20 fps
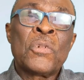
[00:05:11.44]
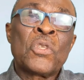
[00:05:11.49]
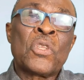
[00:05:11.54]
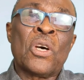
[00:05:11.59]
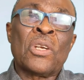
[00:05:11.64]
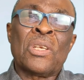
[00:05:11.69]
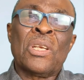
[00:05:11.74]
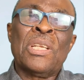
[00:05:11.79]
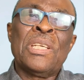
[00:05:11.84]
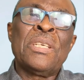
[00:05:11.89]

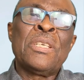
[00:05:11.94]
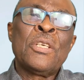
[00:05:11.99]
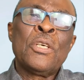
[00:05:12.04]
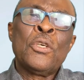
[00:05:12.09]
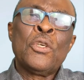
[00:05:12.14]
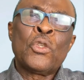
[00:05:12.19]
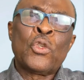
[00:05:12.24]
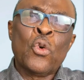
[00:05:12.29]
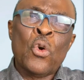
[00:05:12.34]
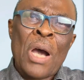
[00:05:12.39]
Thirdly,
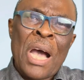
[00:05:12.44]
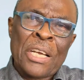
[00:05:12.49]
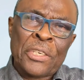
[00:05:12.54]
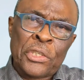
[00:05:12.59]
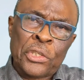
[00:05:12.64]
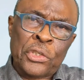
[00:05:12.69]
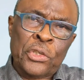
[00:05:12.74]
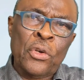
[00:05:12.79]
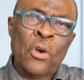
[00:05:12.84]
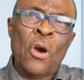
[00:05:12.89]
to
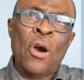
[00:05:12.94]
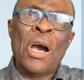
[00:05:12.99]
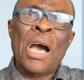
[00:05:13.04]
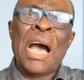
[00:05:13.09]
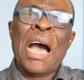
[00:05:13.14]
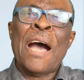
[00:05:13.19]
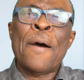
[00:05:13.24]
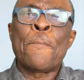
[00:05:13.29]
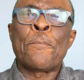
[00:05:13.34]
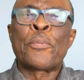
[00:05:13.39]

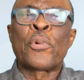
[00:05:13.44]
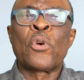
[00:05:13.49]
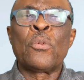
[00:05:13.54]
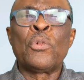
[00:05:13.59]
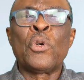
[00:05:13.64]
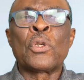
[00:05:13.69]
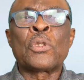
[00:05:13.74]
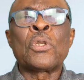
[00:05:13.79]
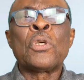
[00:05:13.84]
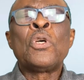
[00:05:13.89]
assure and
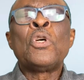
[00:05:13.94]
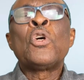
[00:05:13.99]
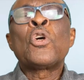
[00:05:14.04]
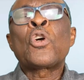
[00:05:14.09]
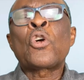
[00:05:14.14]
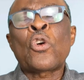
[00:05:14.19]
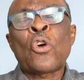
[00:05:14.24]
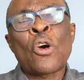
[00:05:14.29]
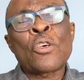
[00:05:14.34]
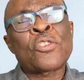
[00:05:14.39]
promote
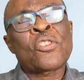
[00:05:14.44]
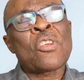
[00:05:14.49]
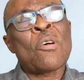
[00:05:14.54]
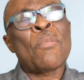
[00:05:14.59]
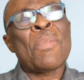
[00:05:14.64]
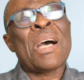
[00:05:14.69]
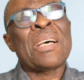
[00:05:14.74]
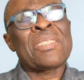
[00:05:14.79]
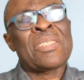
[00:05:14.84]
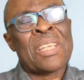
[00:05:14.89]

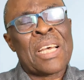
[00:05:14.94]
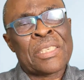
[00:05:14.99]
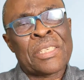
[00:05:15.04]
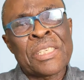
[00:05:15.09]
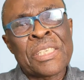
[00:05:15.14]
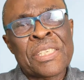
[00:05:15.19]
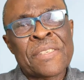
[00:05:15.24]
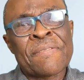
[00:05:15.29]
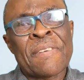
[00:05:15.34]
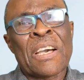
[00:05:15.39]
customer
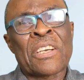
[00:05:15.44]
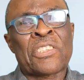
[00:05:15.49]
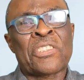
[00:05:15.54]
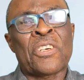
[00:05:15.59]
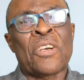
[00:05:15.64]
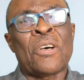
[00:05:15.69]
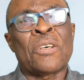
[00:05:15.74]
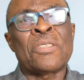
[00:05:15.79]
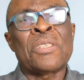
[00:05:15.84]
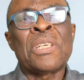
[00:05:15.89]

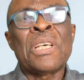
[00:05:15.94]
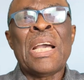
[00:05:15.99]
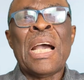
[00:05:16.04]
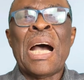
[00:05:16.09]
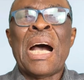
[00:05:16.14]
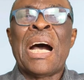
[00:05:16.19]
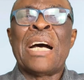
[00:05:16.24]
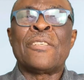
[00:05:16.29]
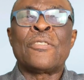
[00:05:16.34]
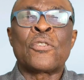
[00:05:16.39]
satisfaction
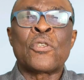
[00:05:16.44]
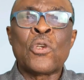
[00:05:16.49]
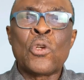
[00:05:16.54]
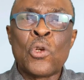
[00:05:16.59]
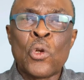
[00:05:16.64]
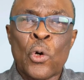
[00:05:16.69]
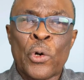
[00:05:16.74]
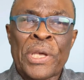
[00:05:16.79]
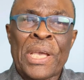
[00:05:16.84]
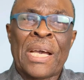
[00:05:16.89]
and
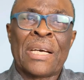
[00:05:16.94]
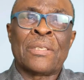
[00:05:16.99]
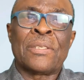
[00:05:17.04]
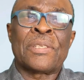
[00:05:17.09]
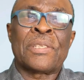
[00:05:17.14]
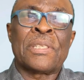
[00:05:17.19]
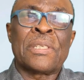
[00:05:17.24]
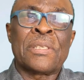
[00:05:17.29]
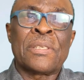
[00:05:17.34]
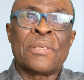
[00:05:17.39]

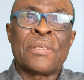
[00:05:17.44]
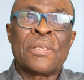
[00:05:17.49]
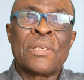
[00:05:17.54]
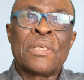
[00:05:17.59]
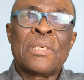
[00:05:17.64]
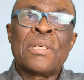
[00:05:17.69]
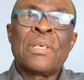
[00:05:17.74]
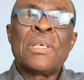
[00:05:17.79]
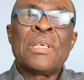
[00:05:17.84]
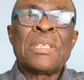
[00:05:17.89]
loyalty.
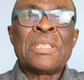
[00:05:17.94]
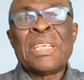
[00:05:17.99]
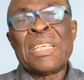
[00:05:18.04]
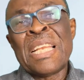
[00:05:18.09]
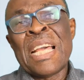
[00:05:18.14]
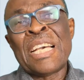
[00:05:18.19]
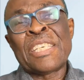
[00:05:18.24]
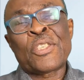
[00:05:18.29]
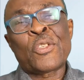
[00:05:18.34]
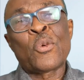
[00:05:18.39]
The
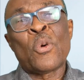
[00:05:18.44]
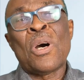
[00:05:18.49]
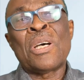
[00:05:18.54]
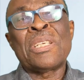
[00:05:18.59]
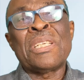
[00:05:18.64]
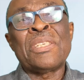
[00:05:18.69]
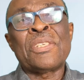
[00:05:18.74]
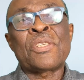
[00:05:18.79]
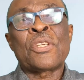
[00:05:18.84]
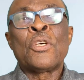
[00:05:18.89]
next
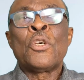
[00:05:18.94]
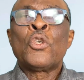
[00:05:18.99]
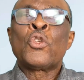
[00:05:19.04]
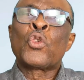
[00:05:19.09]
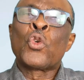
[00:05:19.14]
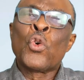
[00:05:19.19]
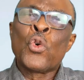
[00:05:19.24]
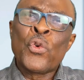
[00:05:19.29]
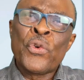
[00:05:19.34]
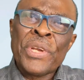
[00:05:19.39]
one is
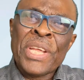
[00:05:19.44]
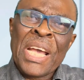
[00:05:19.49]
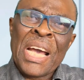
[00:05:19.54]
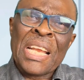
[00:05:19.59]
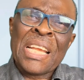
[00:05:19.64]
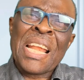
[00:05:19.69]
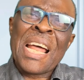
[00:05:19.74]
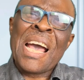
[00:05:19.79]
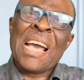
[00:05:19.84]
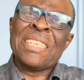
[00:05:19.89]
to
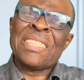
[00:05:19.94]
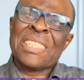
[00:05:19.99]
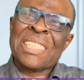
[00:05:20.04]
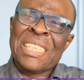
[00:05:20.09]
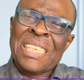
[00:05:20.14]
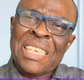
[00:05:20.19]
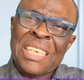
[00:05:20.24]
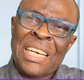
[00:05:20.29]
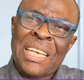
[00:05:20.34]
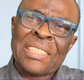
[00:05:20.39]
realize
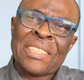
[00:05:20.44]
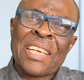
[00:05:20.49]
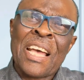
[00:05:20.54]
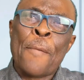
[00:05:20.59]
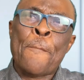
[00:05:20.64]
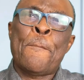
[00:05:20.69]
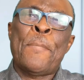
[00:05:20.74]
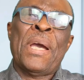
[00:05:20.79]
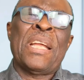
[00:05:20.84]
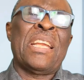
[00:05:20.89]

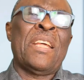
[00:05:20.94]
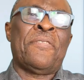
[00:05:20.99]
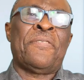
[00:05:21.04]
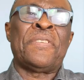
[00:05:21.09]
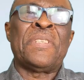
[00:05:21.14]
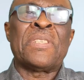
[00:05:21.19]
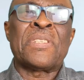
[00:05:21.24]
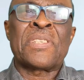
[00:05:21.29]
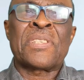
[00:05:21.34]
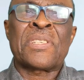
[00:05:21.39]
greater
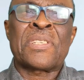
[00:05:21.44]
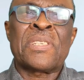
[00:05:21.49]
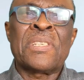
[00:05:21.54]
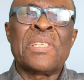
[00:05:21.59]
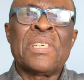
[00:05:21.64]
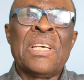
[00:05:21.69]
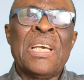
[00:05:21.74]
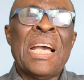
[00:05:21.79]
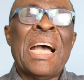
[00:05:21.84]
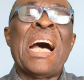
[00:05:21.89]
benefits
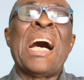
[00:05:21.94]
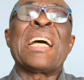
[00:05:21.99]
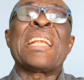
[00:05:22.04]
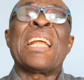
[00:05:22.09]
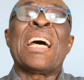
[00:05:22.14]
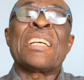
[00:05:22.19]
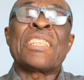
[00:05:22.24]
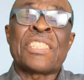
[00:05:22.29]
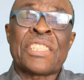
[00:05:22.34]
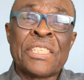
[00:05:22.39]

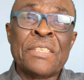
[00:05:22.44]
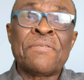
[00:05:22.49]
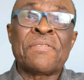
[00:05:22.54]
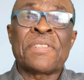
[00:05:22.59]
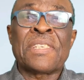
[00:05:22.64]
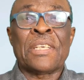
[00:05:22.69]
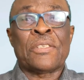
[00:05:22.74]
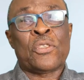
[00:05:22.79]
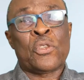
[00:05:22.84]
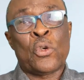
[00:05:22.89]
and achieve
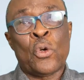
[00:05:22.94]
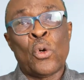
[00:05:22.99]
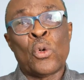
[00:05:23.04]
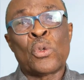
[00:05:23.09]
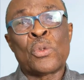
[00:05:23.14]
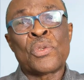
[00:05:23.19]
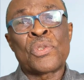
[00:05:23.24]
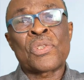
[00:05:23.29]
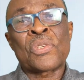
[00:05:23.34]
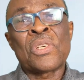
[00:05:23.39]
set
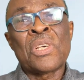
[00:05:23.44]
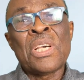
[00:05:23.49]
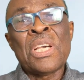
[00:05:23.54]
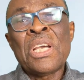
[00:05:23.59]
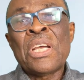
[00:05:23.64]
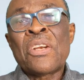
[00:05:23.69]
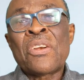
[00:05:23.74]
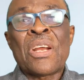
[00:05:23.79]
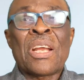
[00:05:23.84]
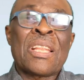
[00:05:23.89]
goals
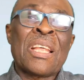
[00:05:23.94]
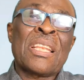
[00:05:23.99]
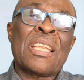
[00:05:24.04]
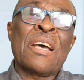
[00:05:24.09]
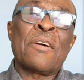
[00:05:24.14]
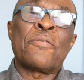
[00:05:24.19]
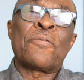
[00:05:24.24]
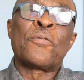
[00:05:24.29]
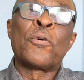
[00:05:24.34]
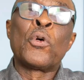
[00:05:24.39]
rather
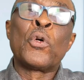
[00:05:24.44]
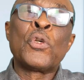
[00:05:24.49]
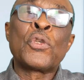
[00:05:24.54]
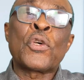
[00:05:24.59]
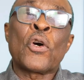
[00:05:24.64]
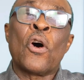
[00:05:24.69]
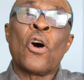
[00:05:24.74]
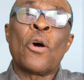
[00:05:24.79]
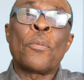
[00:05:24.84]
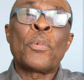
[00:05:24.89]
than
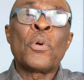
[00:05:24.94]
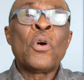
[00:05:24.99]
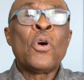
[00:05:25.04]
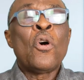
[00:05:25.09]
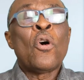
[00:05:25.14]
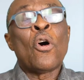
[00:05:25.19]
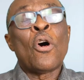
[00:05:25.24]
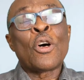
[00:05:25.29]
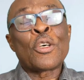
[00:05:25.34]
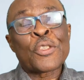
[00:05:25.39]
fold up
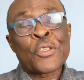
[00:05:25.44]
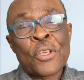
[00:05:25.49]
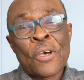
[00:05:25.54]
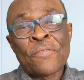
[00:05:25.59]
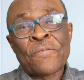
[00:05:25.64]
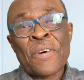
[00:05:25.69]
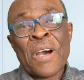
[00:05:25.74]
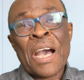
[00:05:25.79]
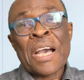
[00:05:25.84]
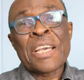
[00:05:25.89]
or
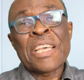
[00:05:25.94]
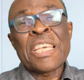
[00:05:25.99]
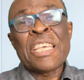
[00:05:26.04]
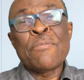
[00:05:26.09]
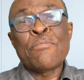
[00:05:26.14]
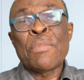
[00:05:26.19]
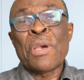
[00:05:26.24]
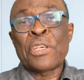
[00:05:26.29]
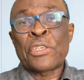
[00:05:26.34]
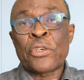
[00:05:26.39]
suffer
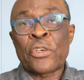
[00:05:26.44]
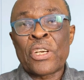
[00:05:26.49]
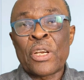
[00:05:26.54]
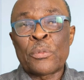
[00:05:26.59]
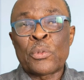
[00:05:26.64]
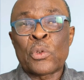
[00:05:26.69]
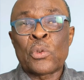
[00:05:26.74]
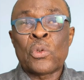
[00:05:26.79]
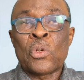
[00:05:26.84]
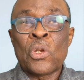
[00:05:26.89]

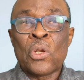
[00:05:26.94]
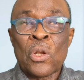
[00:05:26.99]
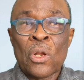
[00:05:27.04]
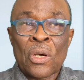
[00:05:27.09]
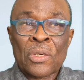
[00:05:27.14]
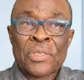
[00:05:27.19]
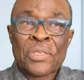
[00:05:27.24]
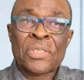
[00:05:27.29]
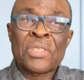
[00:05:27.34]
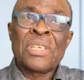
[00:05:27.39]
immeasurable
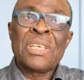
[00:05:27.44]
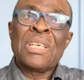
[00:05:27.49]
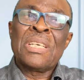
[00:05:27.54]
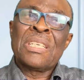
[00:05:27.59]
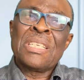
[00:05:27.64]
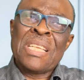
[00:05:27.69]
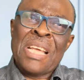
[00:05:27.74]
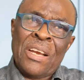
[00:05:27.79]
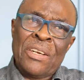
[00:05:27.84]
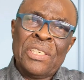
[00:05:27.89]
loss.
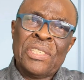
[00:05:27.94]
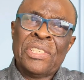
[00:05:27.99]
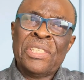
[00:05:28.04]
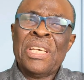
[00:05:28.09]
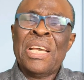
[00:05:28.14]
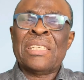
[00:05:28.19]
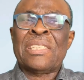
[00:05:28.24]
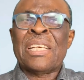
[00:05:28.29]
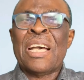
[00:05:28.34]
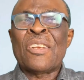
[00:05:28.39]
There is
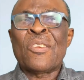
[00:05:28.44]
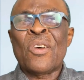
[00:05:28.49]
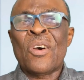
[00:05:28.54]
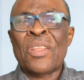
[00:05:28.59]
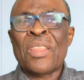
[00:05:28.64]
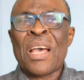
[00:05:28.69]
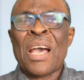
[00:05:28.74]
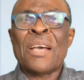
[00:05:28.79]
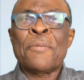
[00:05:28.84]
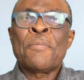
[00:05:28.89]
yet
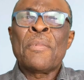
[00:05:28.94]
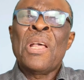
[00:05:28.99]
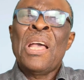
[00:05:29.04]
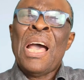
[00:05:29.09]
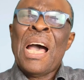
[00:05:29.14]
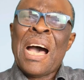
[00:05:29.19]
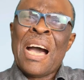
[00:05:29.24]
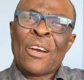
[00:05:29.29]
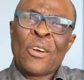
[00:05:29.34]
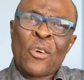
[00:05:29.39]
another,
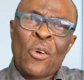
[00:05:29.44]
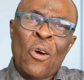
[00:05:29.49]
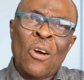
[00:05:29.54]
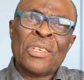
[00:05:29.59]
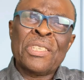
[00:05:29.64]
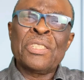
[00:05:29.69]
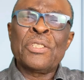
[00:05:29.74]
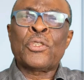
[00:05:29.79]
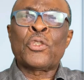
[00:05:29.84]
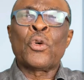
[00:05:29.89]

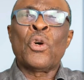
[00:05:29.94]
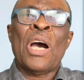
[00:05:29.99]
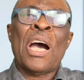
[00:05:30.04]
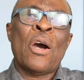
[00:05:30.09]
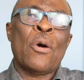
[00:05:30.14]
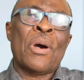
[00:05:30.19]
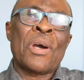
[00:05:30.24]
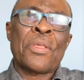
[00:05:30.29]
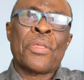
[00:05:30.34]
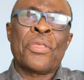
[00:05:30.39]
according to
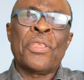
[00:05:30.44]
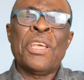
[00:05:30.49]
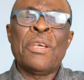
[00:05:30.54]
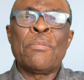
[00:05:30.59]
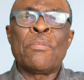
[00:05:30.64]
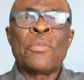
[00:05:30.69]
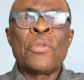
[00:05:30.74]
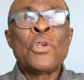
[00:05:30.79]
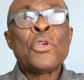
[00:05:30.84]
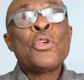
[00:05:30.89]
our
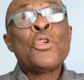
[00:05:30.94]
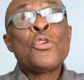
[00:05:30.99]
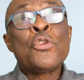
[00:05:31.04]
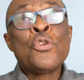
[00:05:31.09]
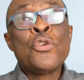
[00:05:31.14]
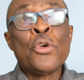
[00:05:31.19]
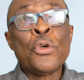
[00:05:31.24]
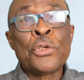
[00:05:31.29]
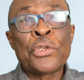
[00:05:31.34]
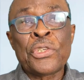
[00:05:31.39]
theme,
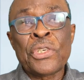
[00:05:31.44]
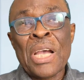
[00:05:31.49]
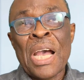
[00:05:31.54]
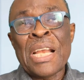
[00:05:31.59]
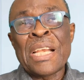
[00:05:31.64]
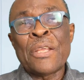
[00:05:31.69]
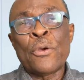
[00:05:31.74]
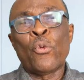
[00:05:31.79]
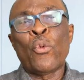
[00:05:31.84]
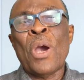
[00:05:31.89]

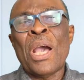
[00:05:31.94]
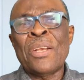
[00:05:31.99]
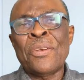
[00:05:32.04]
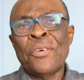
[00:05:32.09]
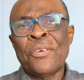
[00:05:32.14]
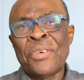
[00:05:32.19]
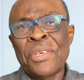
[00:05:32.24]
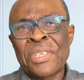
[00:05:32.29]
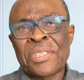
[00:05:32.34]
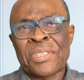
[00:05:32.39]
usually
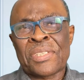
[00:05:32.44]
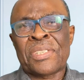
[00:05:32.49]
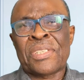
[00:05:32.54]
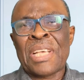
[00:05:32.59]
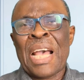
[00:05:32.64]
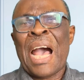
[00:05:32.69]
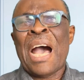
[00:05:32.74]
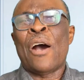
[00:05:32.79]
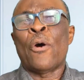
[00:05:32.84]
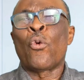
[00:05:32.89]
when
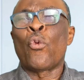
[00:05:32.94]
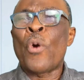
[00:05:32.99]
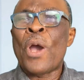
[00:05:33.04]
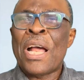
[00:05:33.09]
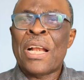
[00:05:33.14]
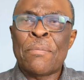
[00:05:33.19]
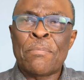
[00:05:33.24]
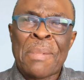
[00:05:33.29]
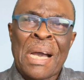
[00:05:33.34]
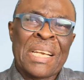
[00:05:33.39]
risks are
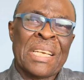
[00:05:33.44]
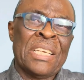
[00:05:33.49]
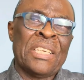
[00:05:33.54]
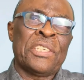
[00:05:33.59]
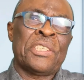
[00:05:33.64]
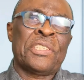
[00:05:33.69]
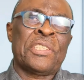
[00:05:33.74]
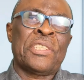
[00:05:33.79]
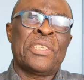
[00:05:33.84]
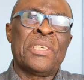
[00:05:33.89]
well
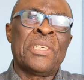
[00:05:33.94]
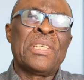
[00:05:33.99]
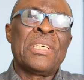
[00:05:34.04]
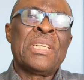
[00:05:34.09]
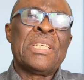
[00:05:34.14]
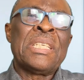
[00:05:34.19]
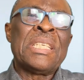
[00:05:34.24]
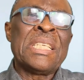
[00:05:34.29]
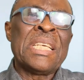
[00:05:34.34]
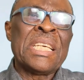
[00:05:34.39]
managed,
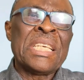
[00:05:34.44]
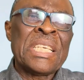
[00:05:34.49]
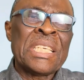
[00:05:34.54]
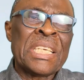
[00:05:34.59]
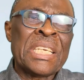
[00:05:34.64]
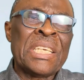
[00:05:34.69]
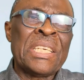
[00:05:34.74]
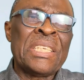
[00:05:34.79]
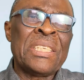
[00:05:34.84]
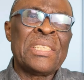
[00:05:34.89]
they
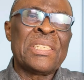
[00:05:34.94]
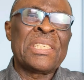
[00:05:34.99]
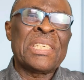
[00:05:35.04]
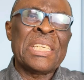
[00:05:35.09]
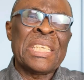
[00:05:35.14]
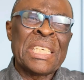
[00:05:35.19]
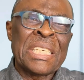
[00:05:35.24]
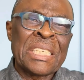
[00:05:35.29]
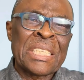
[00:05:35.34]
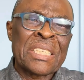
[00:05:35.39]
yield
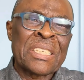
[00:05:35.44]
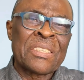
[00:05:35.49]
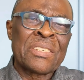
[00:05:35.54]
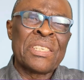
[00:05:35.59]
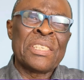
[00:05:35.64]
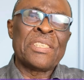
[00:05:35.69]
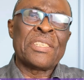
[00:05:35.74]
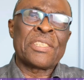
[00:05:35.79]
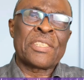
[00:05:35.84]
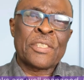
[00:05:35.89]

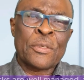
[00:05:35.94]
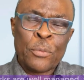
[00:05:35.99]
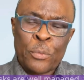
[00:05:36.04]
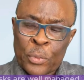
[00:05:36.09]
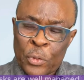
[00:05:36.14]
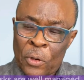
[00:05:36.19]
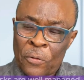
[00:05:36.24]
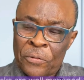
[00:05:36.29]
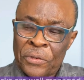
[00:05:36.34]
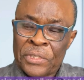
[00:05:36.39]
increased
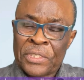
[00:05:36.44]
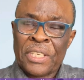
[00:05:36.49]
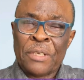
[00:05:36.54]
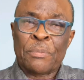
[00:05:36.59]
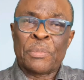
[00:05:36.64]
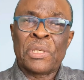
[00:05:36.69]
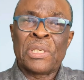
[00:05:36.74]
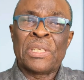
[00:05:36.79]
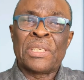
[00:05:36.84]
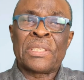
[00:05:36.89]

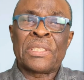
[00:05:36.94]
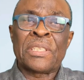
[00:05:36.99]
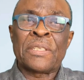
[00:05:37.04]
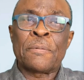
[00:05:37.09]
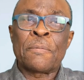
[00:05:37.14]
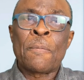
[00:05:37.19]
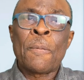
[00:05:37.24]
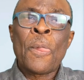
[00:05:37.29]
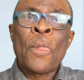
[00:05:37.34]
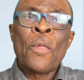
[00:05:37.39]

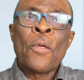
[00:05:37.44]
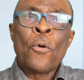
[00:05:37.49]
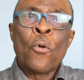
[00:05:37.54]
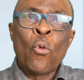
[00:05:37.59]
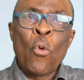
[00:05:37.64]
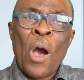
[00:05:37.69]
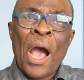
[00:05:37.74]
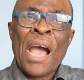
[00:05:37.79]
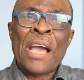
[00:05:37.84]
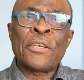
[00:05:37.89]
profitability.
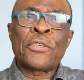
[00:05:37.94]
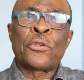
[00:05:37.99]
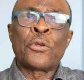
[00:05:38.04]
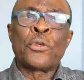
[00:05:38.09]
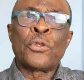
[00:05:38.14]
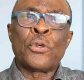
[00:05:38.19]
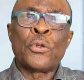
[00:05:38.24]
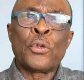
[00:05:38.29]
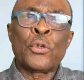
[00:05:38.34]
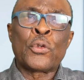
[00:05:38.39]
Why
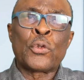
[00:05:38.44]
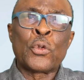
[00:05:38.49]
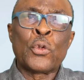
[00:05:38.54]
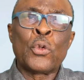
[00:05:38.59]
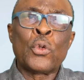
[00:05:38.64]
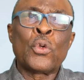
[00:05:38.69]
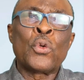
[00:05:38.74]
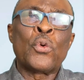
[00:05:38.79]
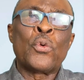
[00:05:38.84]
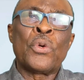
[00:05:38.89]
should you
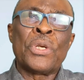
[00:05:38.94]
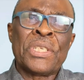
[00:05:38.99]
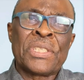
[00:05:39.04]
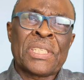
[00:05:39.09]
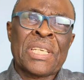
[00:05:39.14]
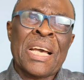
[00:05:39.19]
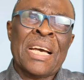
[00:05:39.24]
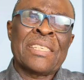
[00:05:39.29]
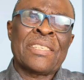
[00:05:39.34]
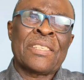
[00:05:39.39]
do
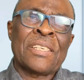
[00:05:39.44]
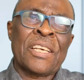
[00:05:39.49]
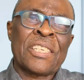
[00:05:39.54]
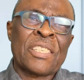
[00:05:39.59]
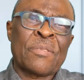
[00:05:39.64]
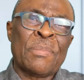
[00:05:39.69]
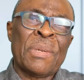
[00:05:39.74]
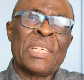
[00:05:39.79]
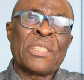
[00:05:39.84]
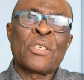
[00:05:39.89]
risk
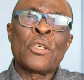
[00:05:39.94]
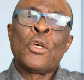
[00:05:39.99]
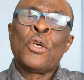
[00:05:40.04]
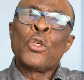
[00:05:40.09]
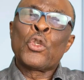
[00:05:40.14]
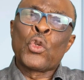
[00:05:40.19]
assessment?